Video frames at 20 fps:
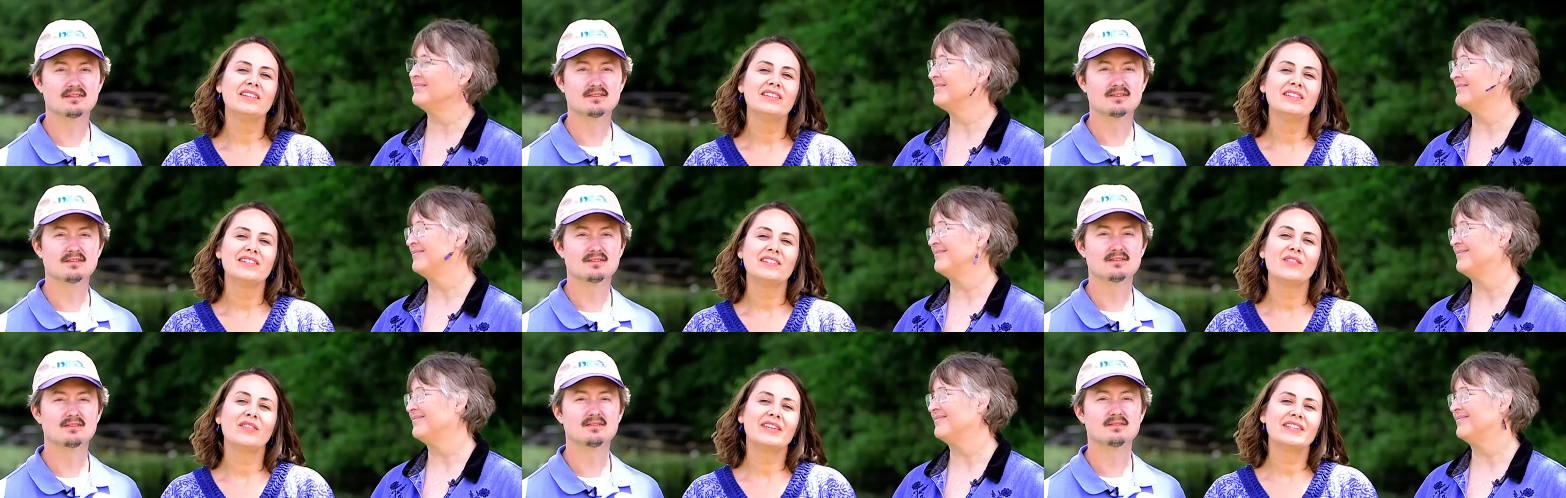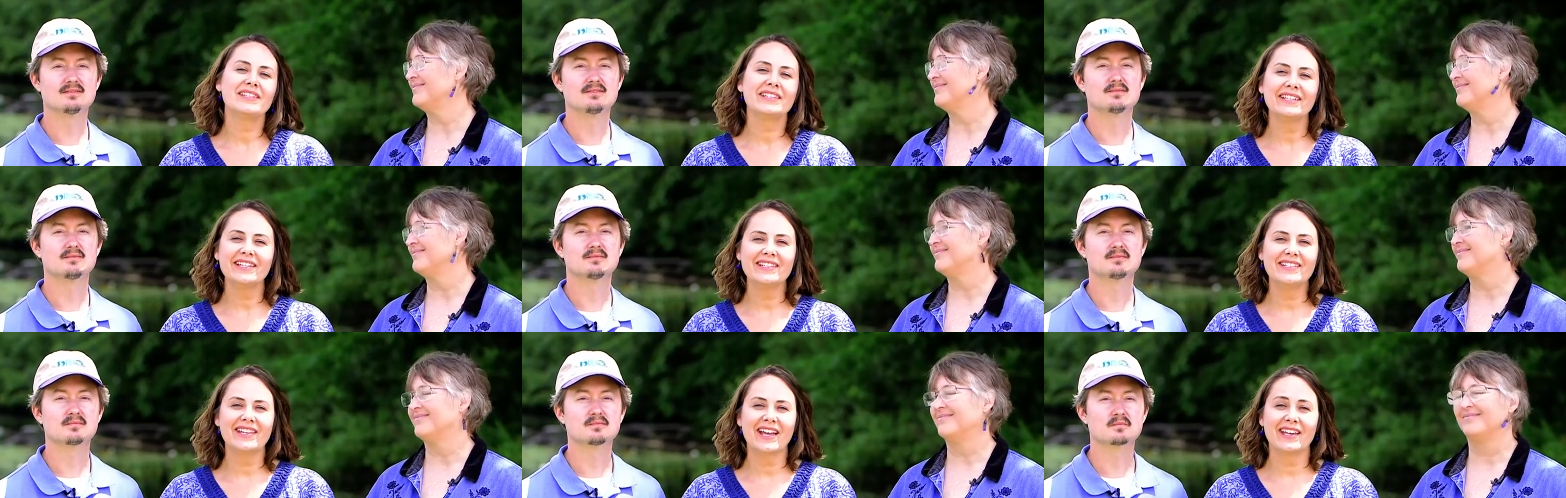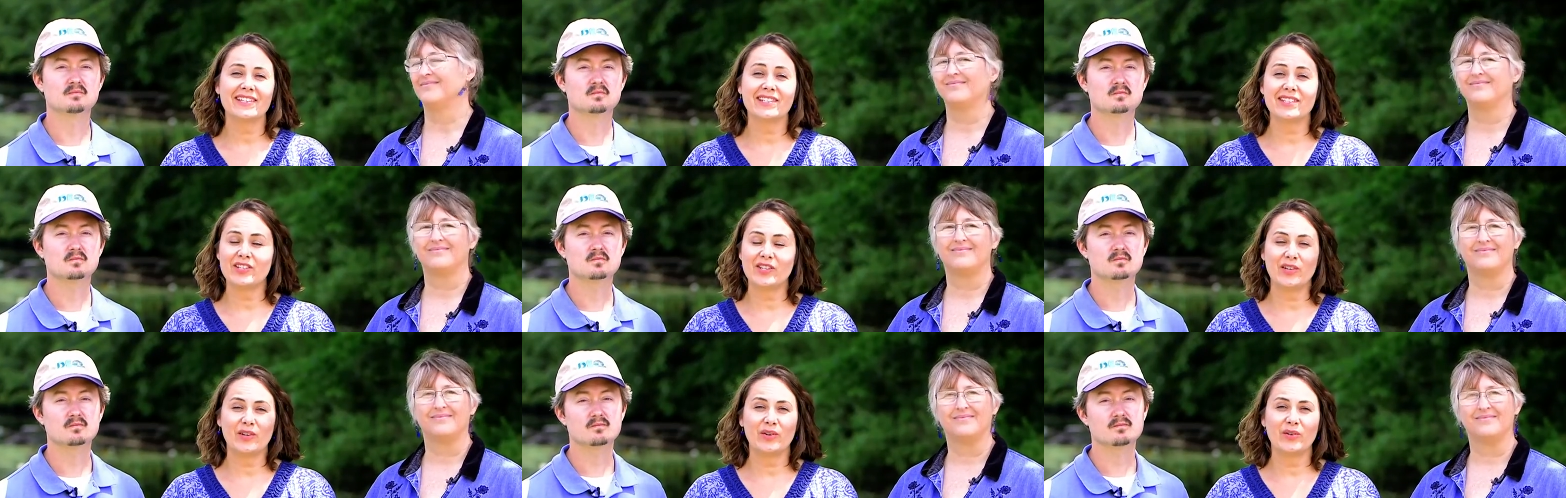Speaker 1: So this leads us
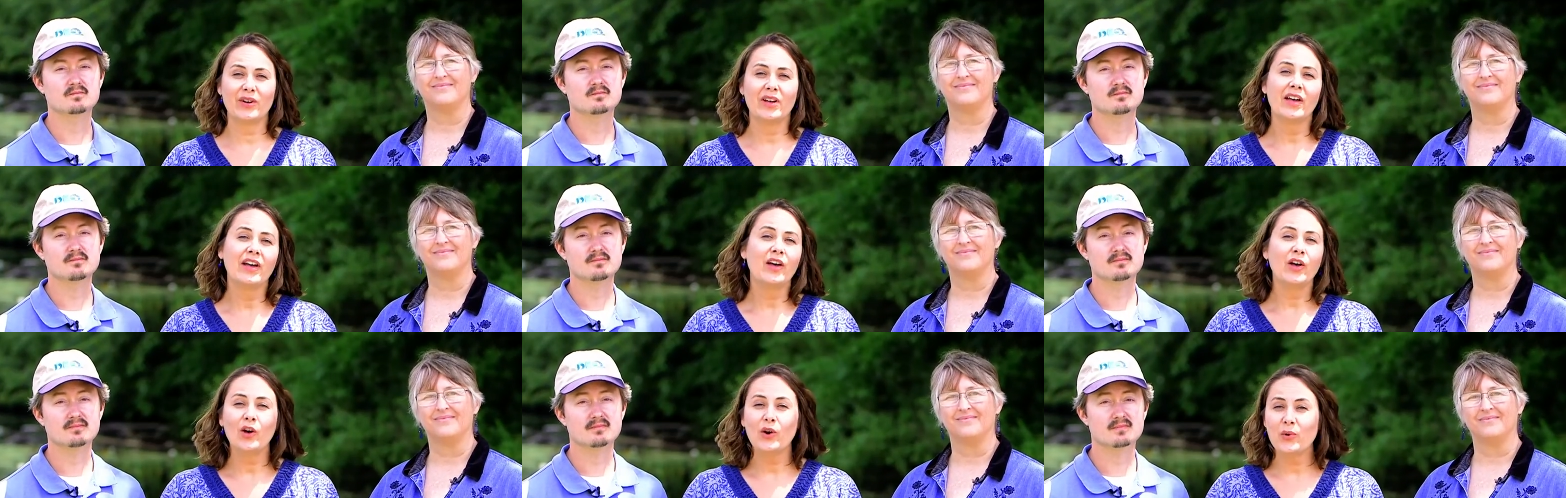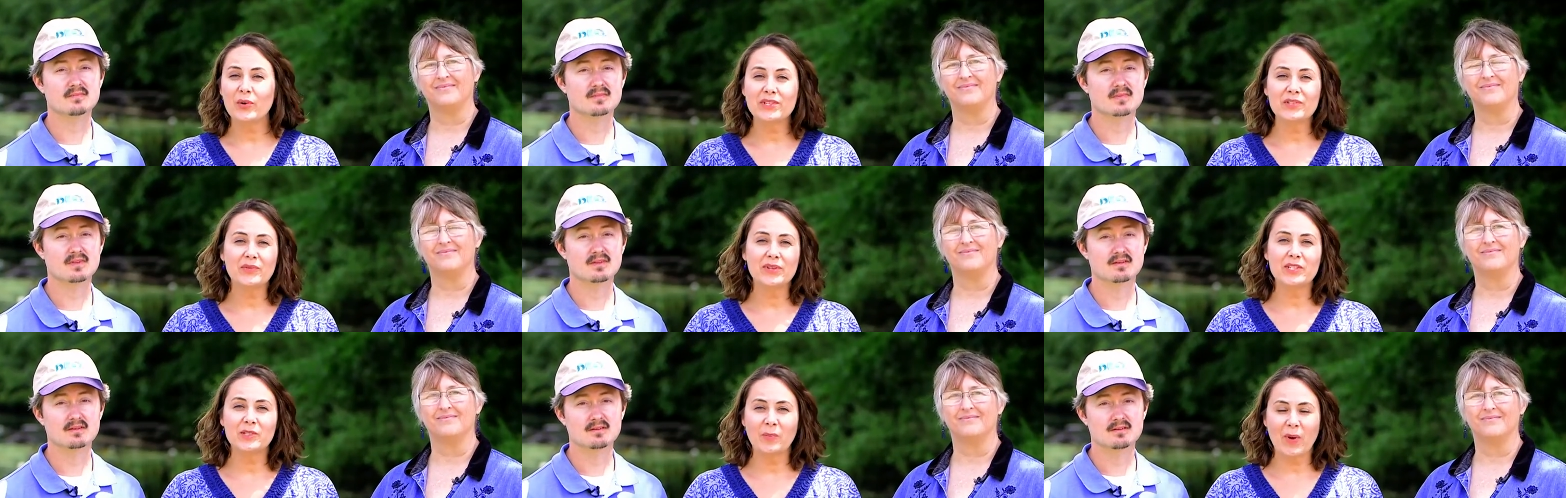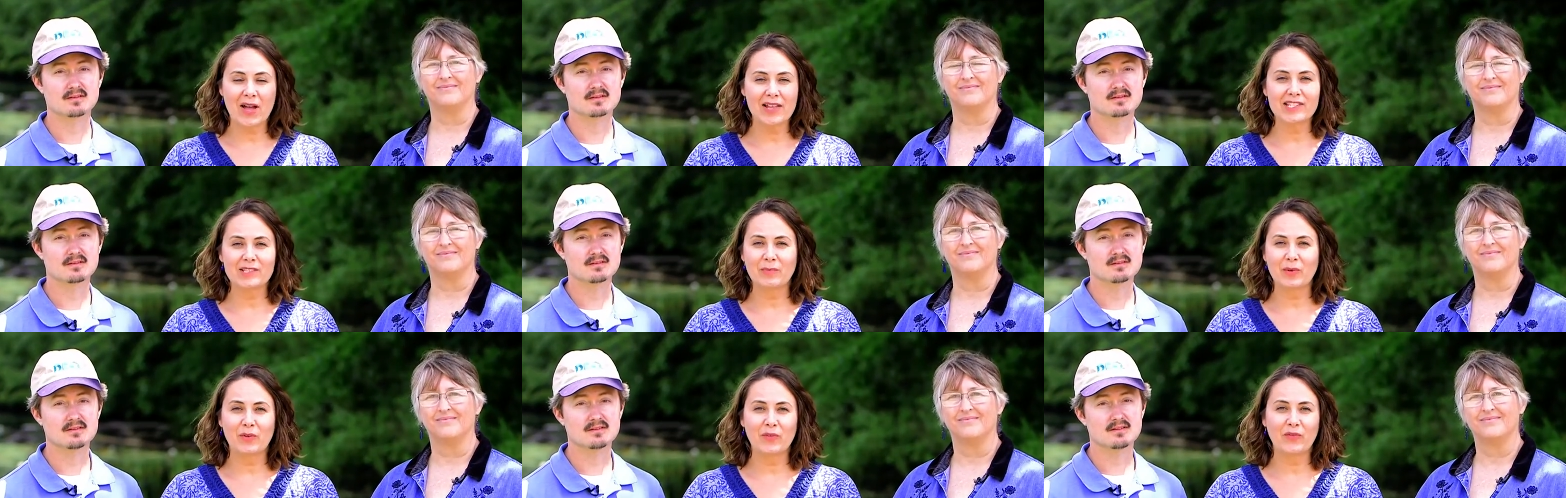to who is
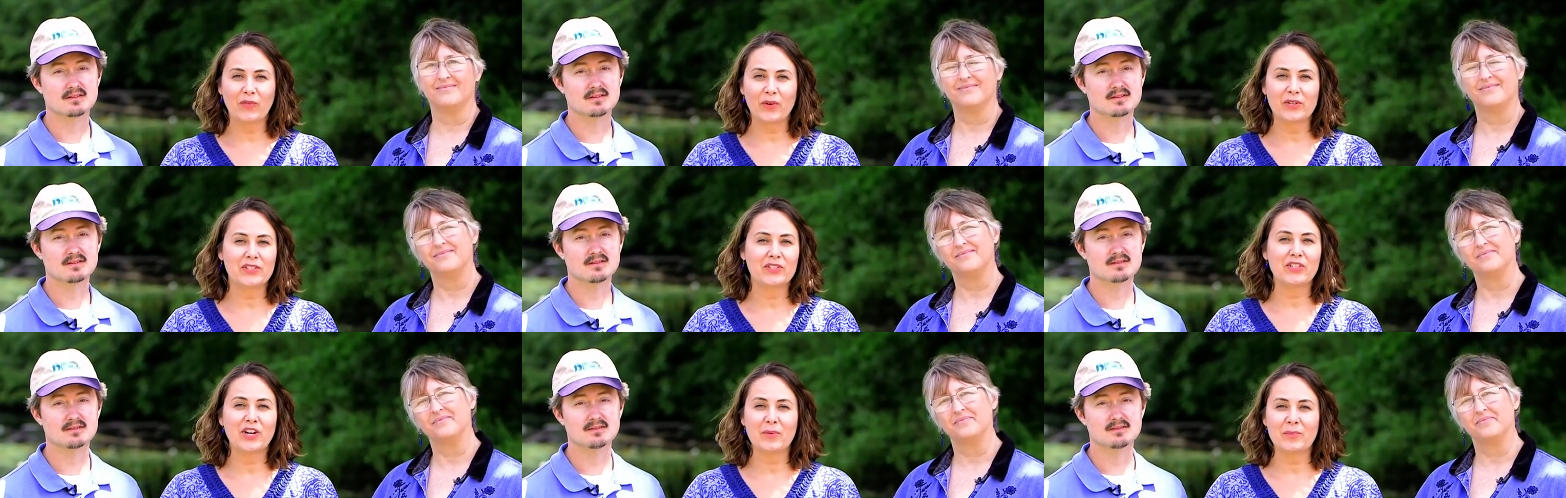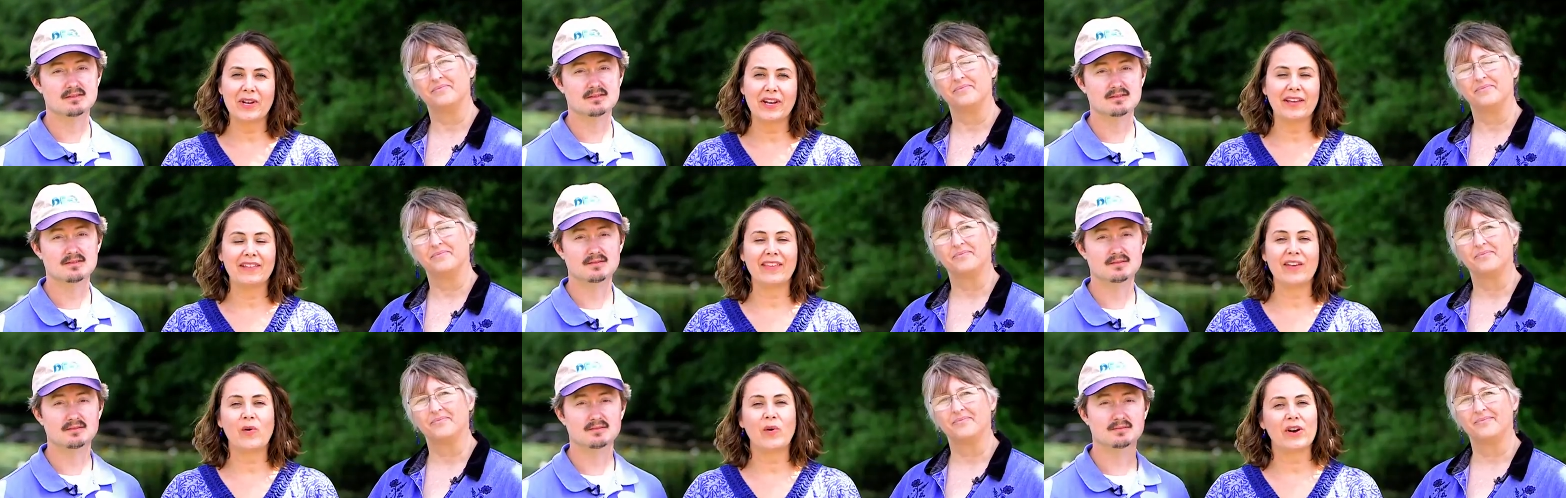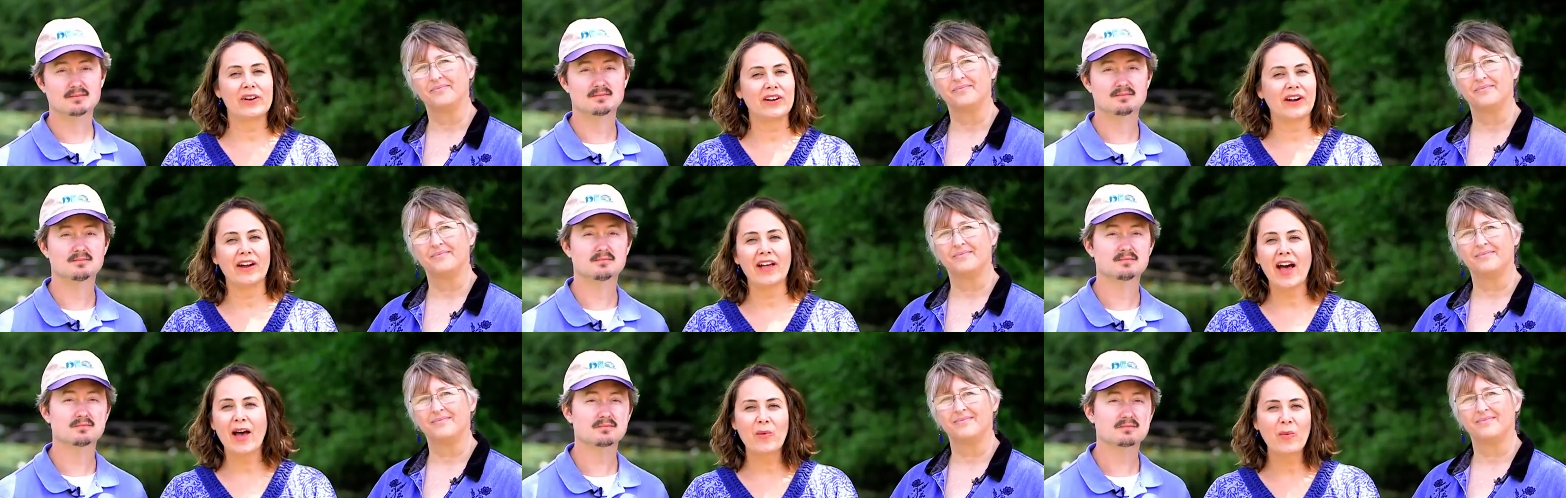responsible for determining the
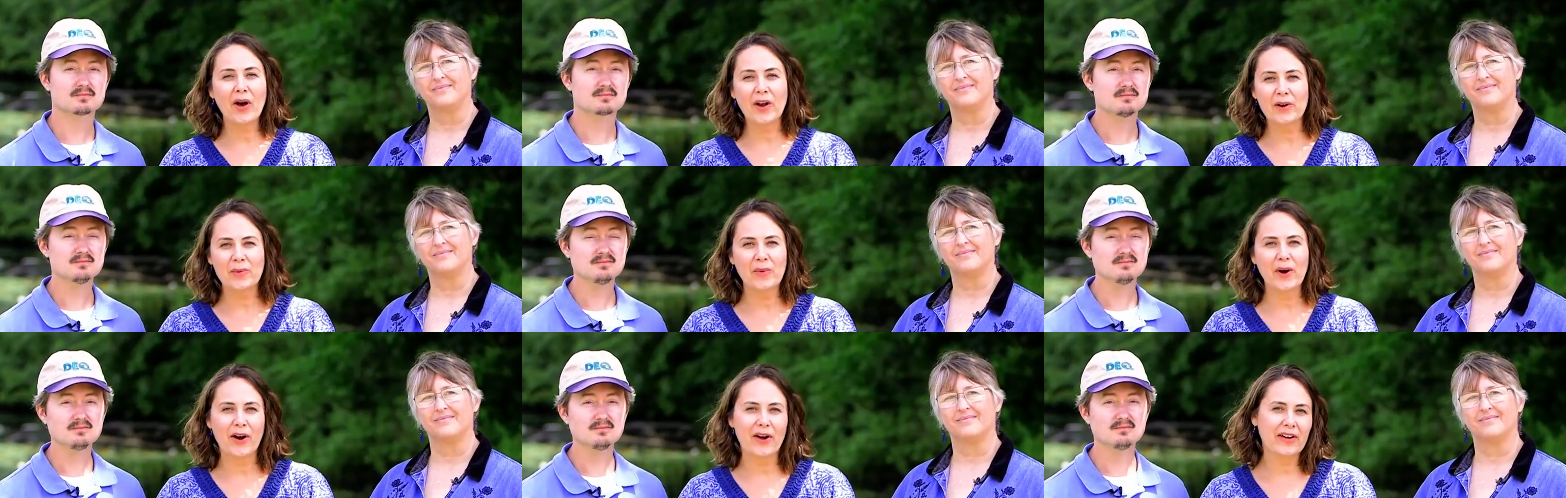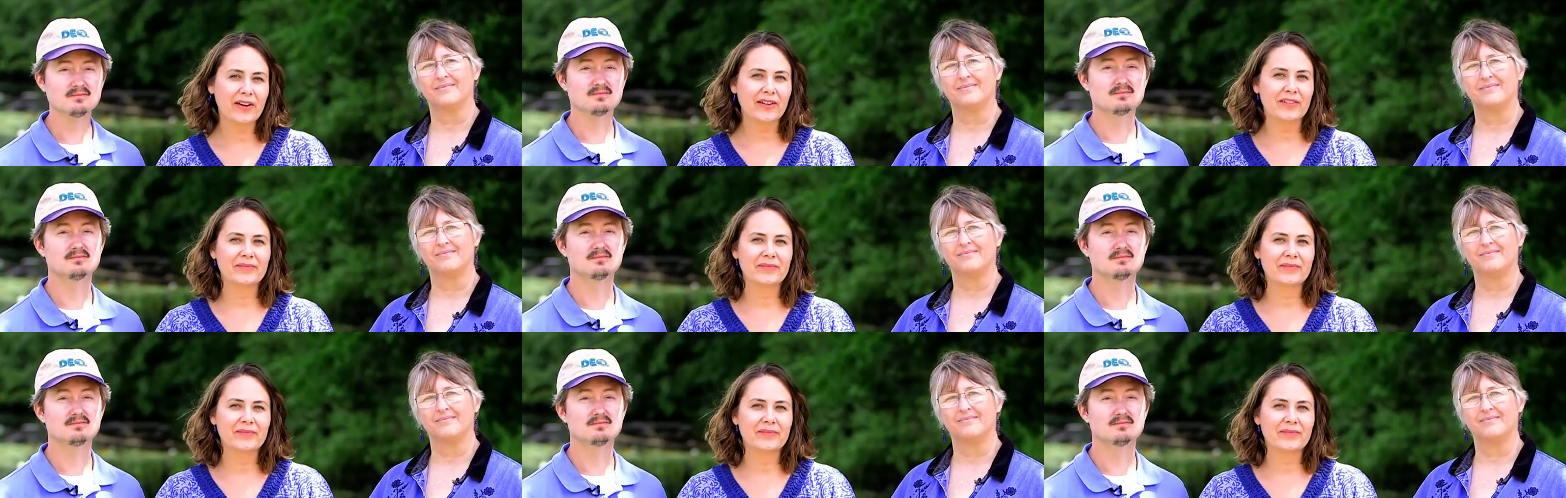ordinary high water mark?